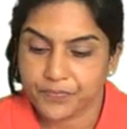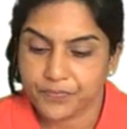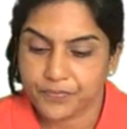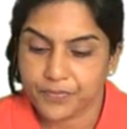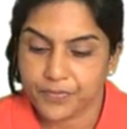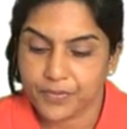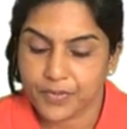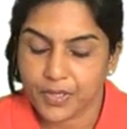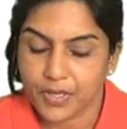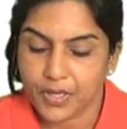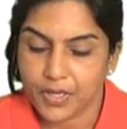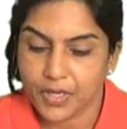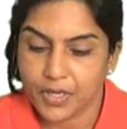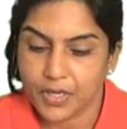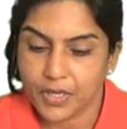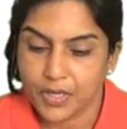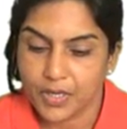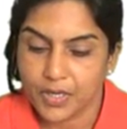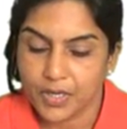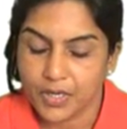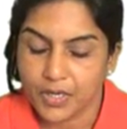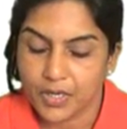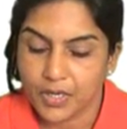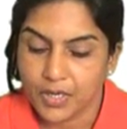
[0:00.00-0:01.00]

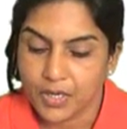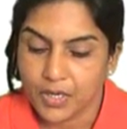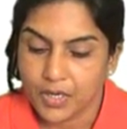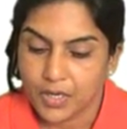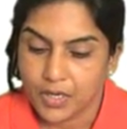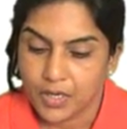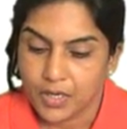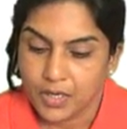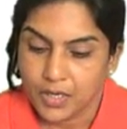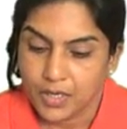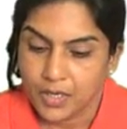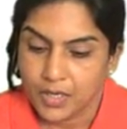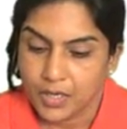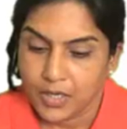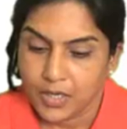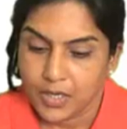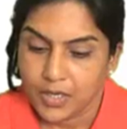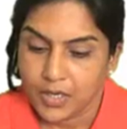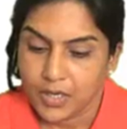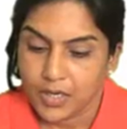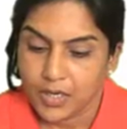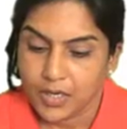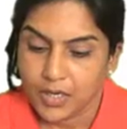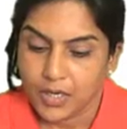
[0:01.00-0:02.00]

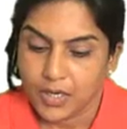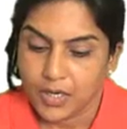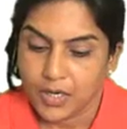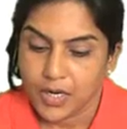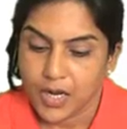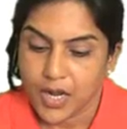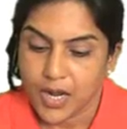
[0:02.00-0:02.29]
Nothing is said.